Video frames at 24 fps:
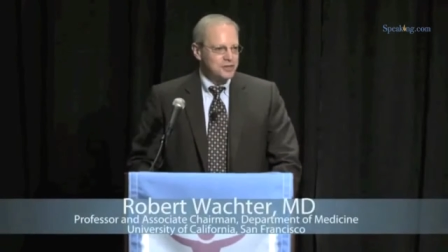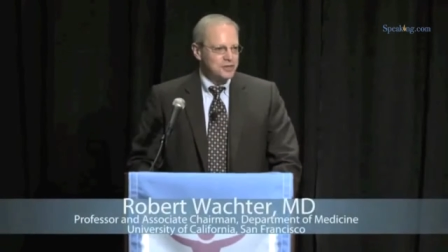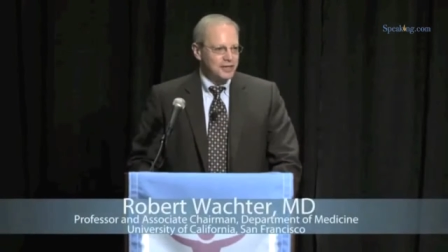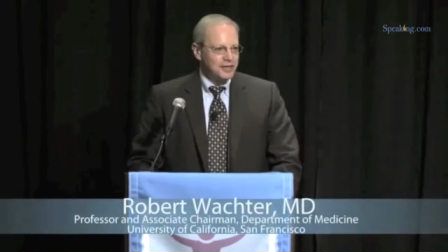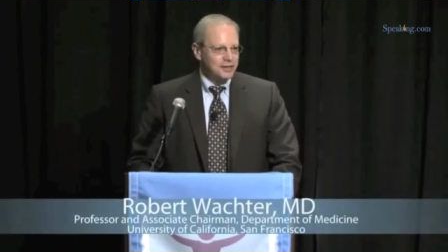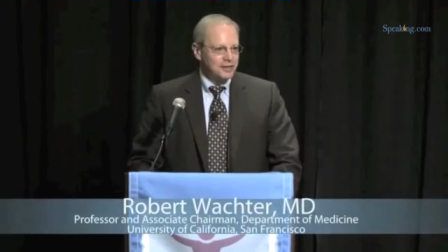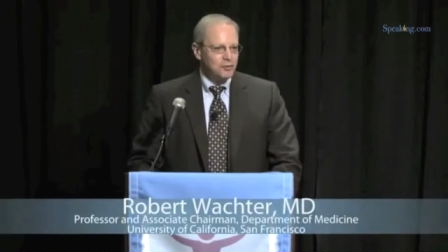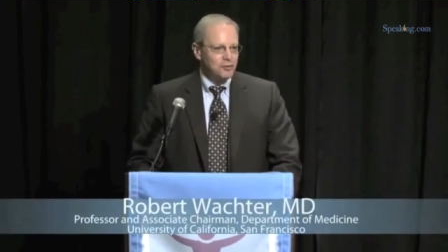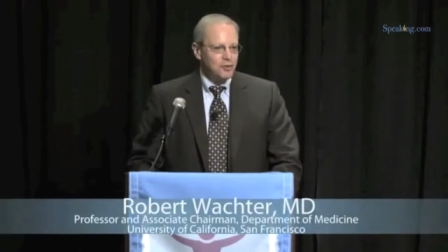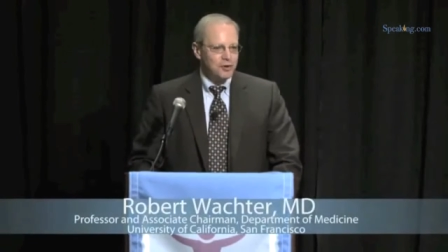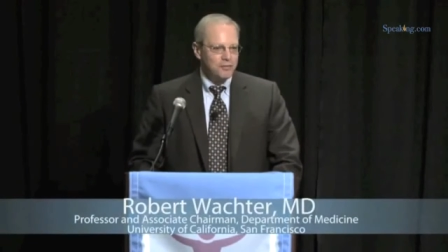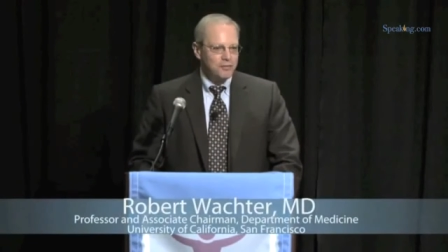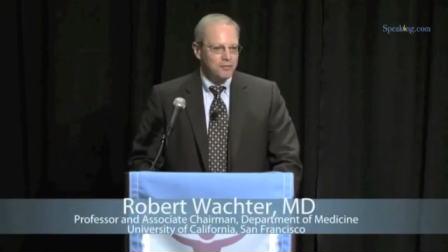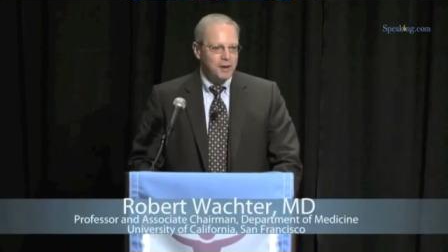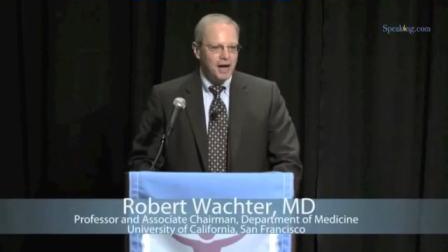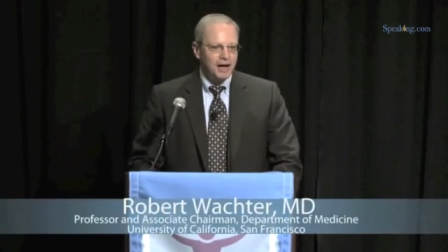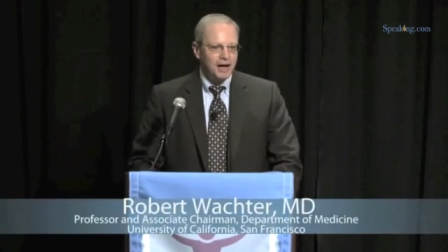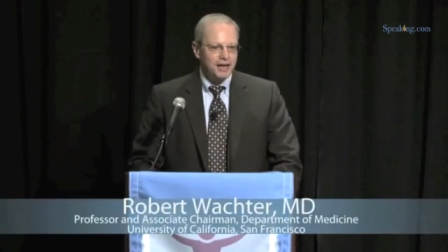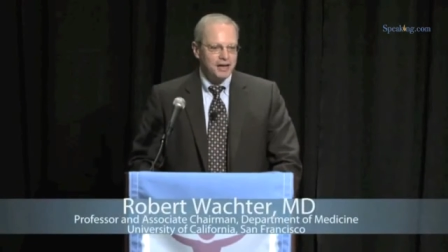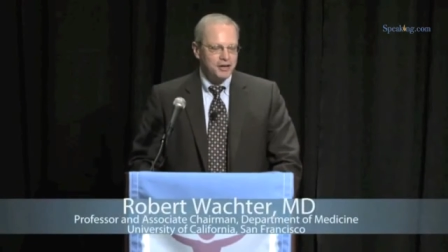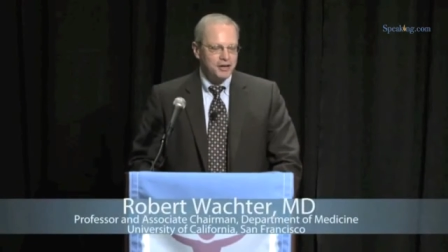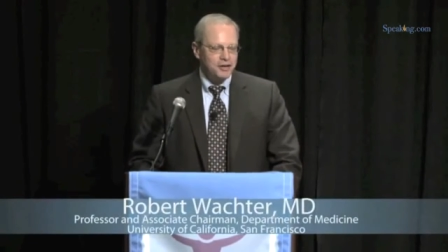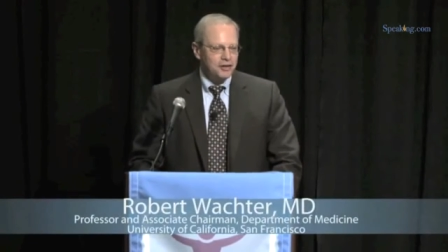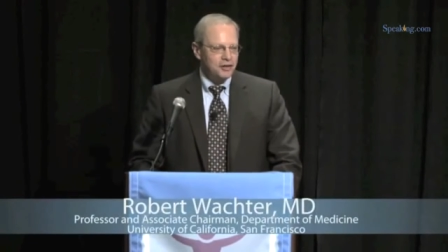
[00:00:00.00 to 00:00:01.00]
one of
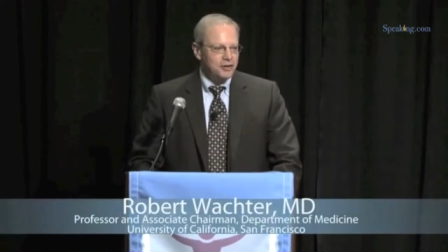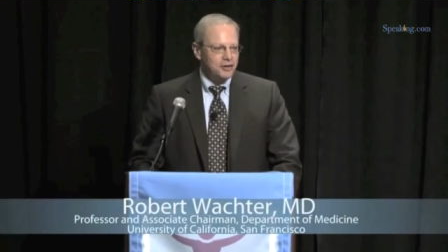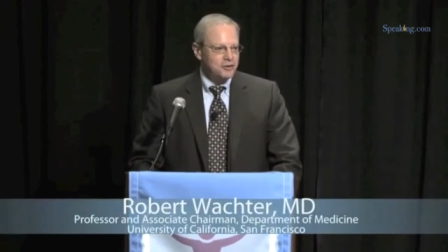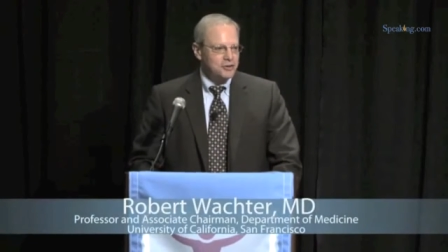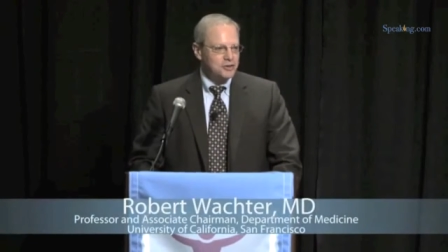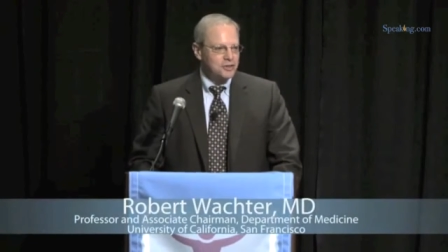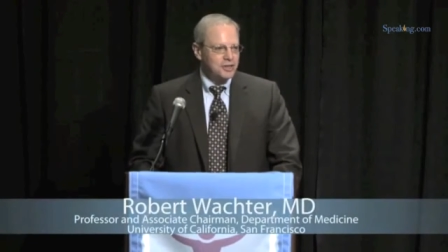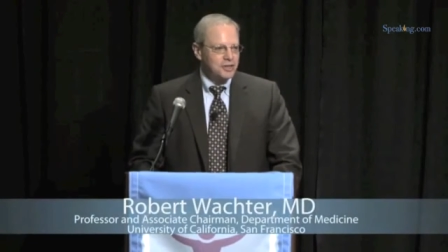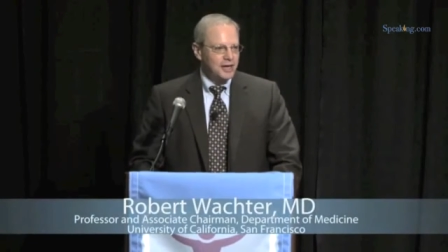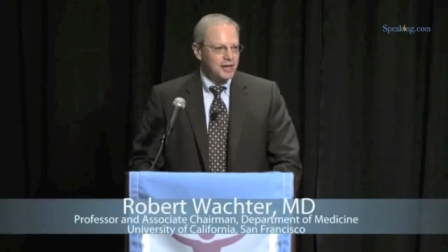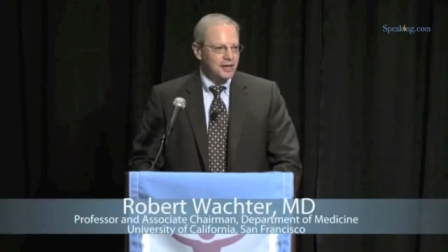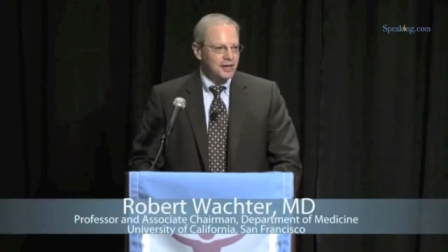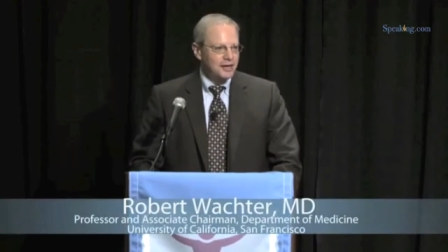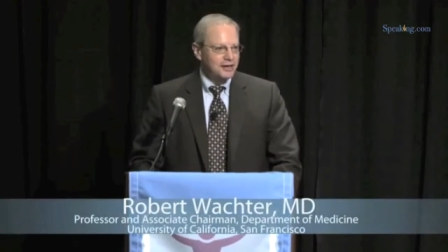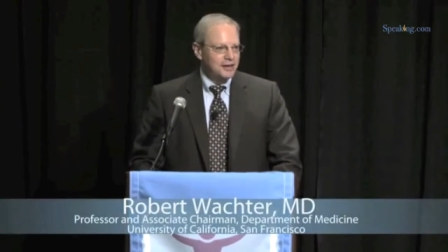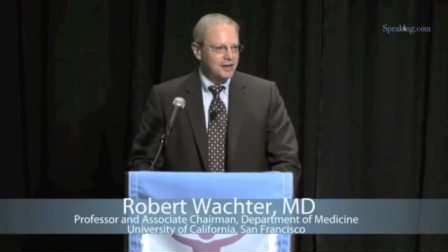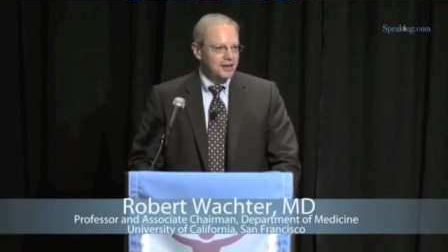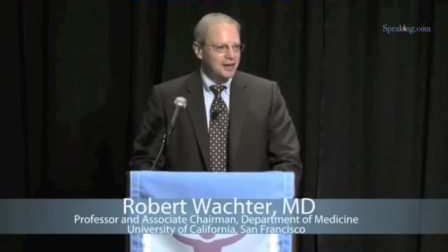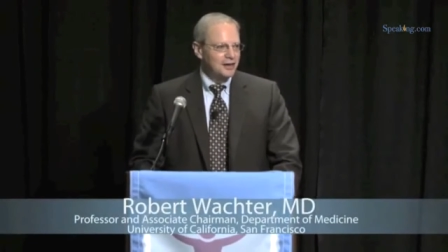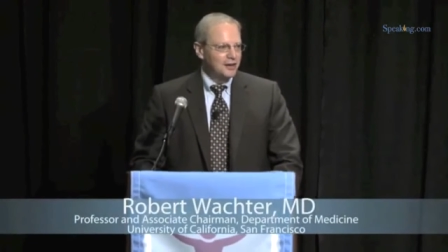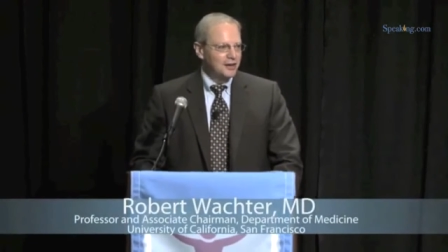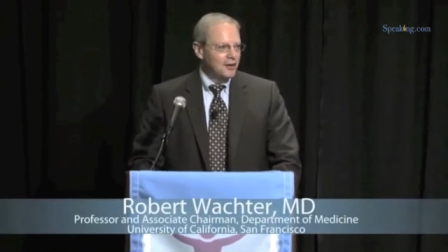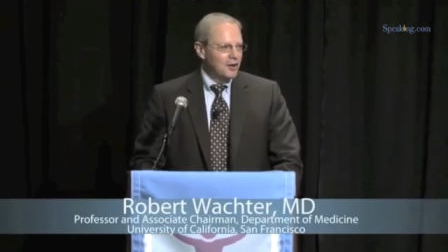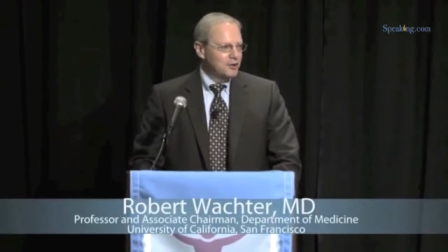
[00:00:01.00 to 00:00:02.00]
my heroes, and
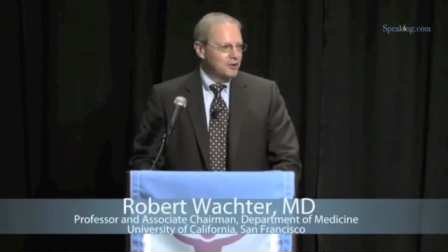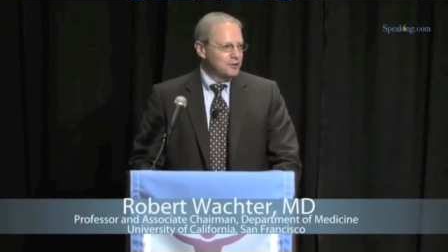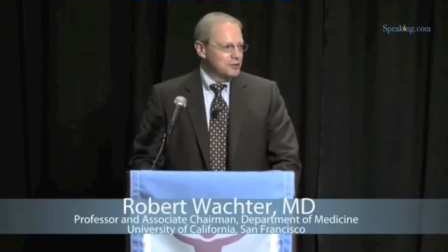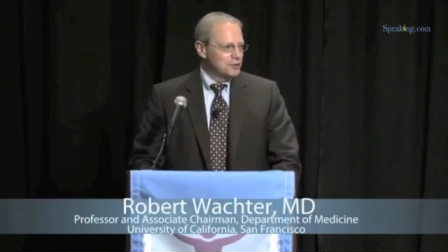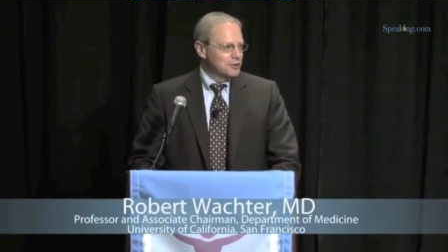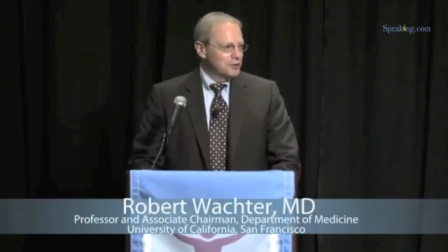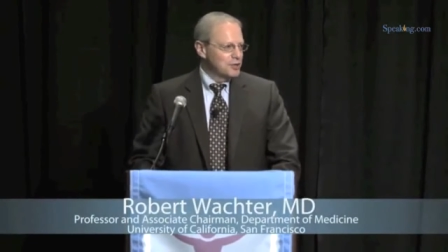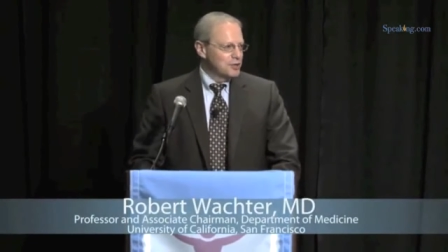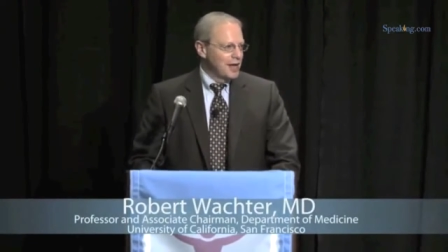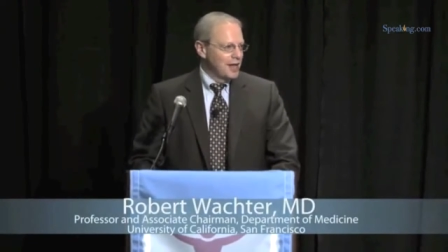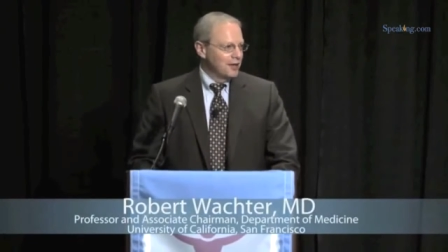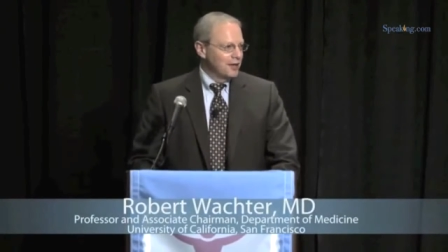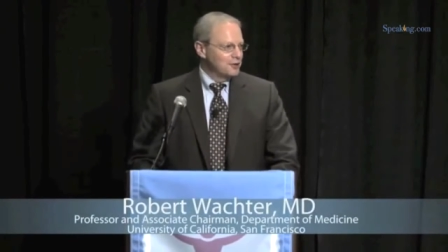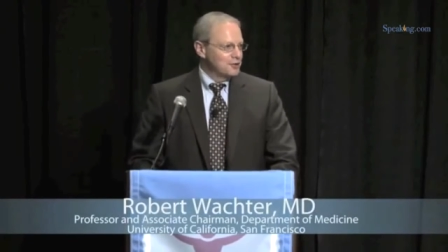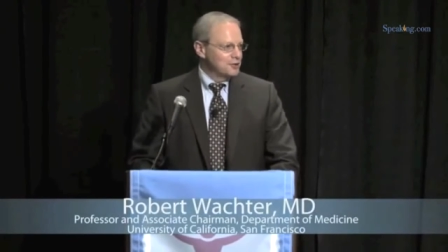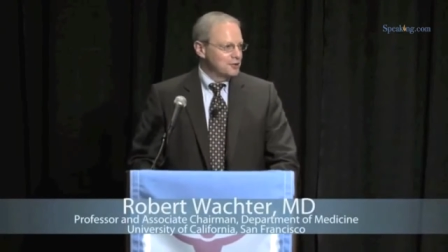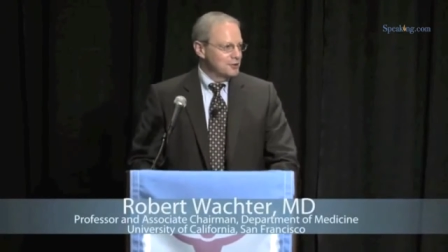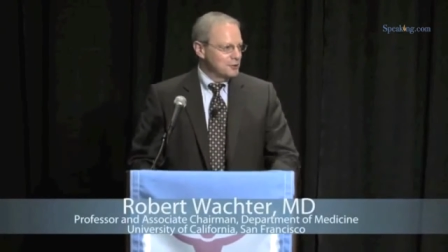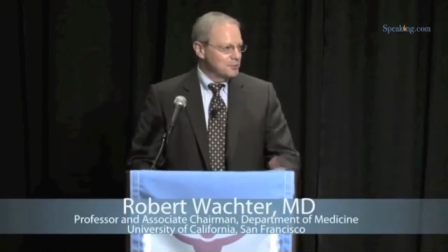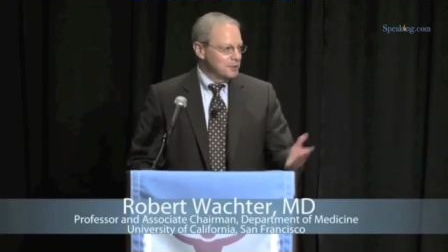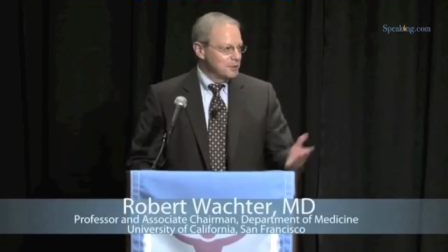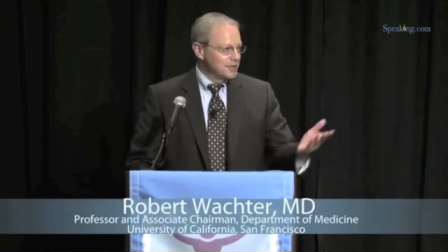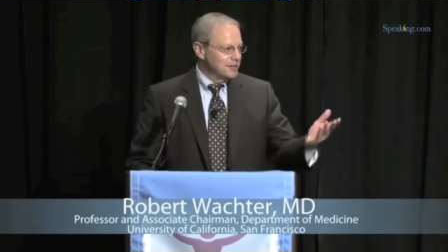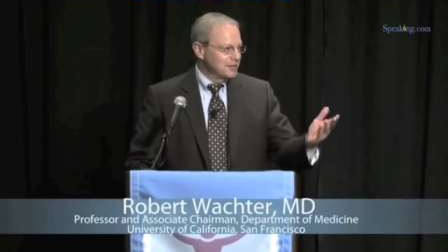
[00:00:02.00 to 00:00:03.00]
also a challenge to
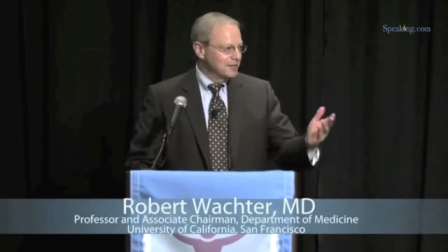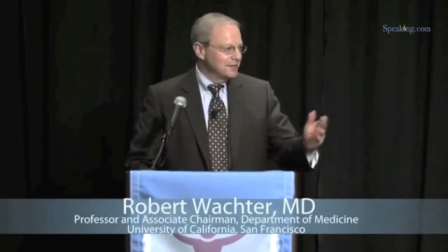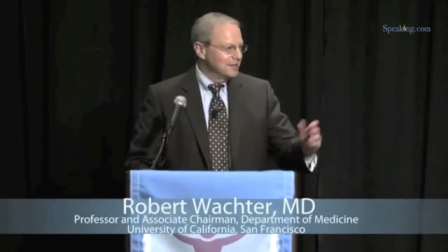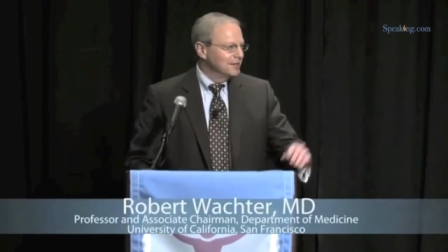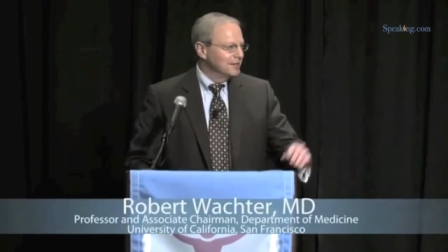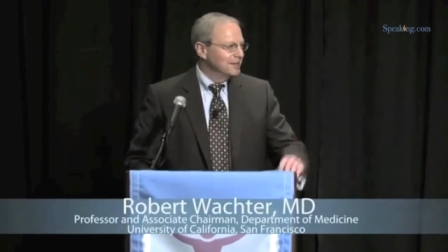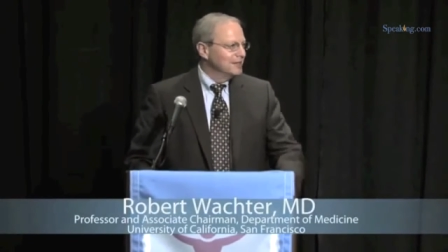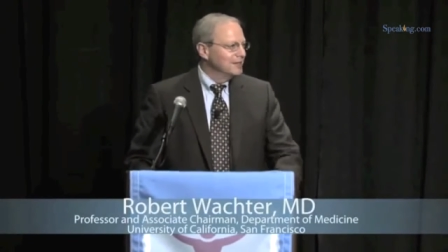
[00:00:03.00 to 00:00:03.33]
speak